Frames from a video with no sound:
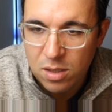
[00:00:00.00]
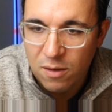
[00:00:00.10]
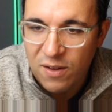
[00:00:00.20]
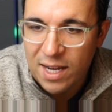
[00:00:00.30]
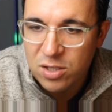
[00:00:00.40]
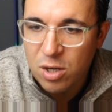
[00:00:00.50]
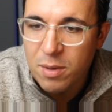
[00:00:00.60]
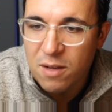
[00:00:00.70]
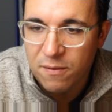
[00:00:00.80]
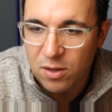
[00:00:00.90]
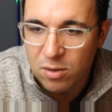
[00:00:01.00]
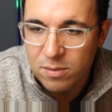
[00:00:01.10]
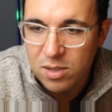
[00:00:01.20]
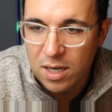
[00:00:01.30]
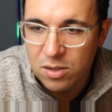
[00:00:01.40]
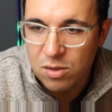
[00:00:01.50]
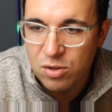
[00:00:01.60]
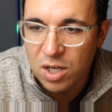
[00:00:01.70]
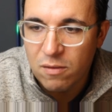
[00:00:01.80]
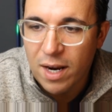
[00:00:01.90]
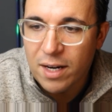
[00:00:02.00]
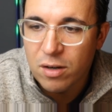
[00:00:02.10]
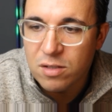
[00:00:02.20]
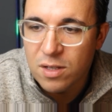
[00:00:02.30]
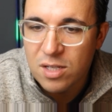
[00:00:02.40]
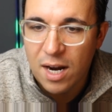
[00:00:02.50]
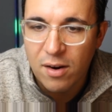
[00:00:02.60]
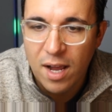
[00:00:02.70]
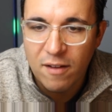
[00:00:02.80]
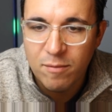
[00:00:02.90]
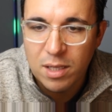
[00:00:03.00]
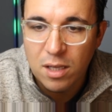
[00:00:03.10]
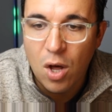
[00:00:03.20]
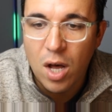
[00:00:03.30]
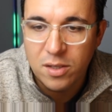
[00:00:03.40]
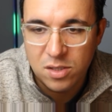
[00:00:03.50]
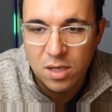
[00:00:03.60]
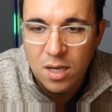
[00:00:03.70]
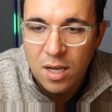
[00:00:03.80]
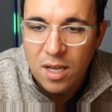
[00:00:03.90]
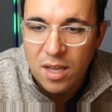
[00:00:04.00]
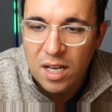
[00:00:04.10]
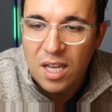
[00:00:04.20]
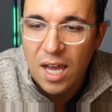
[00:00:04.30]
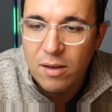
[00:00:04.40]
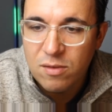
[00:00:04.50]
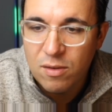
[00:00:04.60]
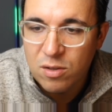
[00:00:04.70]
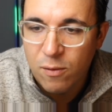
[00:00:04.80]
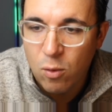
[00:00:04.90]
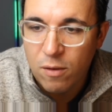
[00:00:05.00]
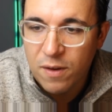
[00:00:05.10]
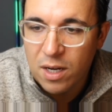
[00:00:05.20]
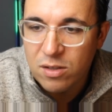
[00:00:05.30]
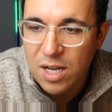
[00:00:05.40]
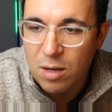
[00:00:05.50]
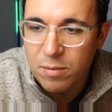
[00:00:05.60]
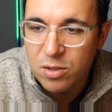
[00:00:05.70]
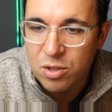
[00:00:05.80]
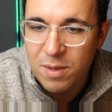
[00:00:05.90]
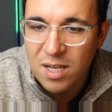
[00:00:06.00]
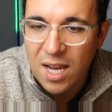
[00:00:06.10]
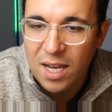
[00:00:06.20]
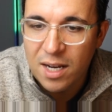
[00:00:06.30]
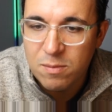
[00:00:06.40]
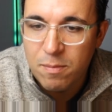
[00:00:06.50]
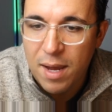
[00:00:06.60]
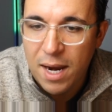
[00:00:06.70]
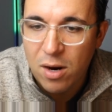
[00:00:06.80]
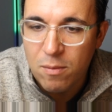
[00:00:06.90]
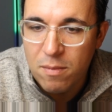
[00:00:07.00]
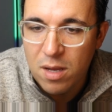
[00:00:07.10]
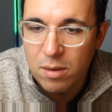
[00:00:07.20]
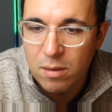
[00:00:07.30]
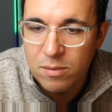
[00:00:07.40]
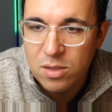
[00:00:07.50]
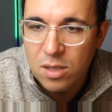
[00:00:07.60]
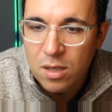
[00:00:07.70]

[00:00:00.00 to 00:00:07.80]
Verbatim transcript: In fact, so many films and associated records for this era have been lost that counts of those four figures' output should be taken as bare minimums